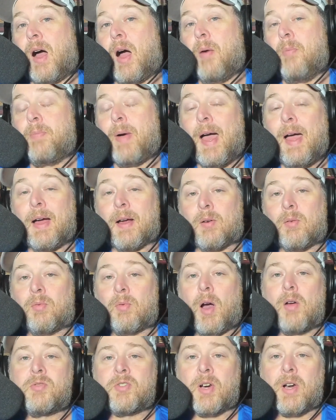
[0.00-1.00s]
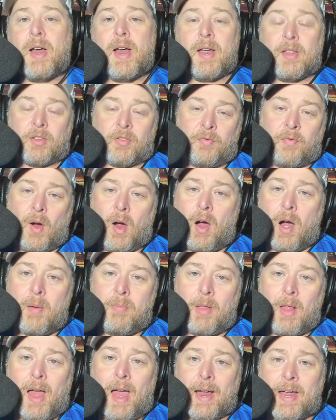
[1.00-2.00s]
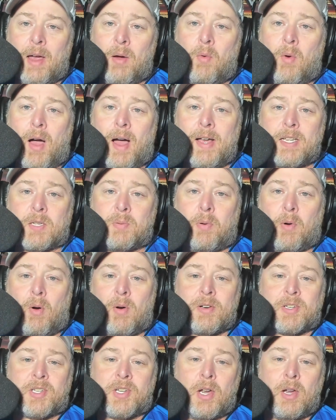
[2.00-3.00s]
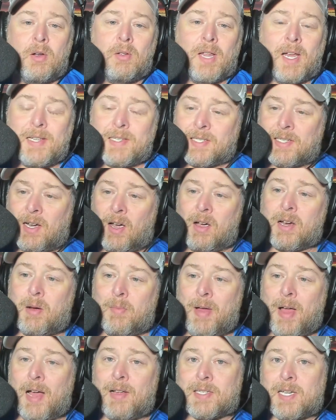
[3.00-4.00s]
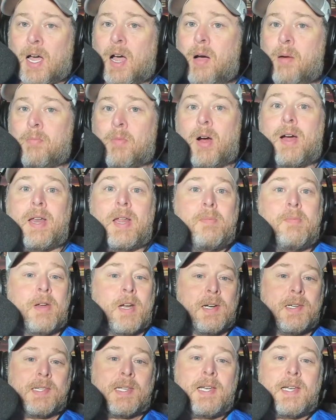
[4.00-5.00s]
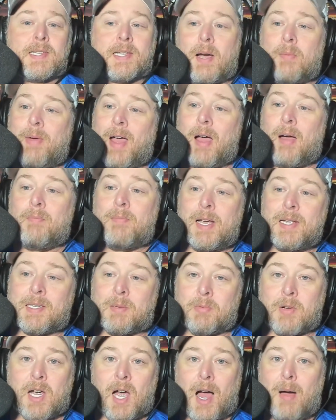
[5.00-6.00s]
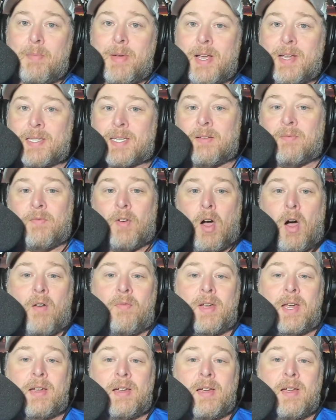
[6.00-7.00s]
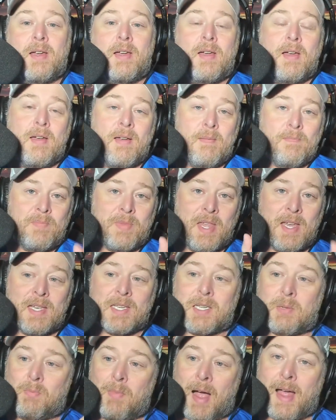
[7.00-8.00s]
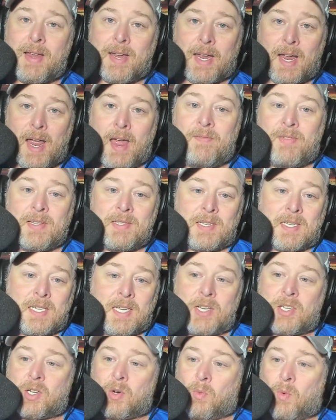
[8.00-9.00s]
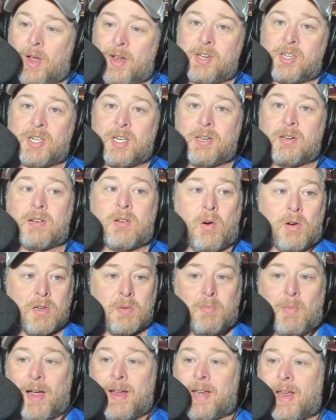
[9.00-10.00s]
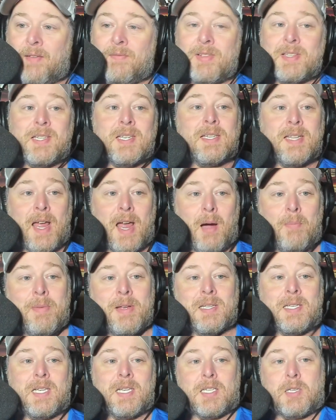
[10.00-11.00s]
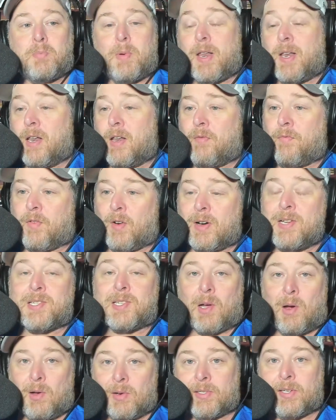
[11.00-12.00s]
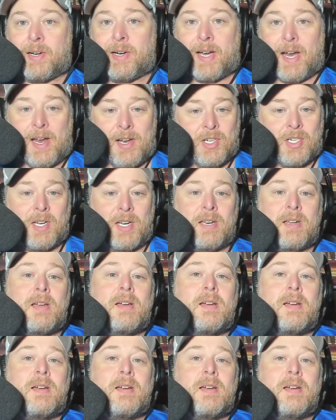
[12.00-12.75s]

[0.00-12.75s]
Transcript: I'm back. Rodriance for Black and White Sports 2. Let's talk about Tom Brady because he has come out and made some comments involving this Mike Evans situation. Of course, Mike Evans has now been suspended for his altercation.